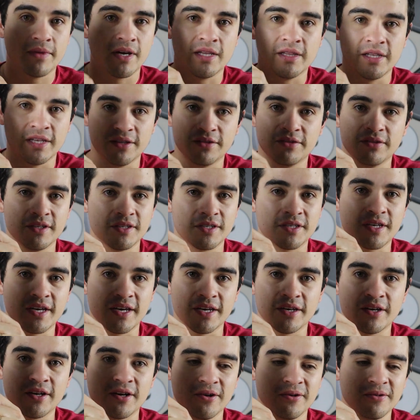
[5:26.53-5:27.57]
not letting this
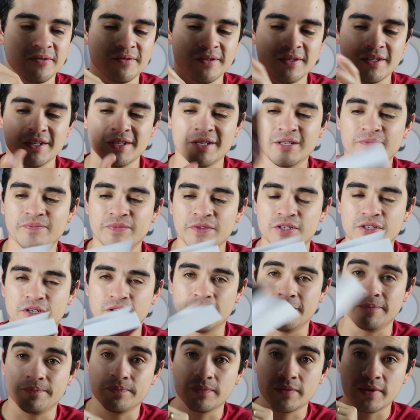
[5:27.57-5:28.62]
guy go.
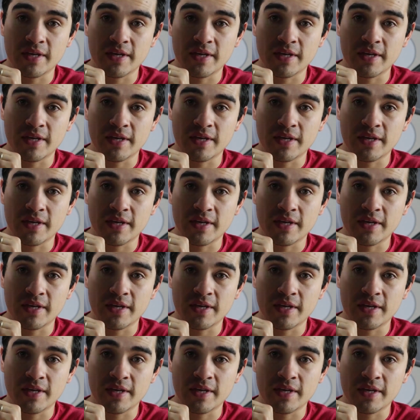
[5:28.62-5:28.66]
So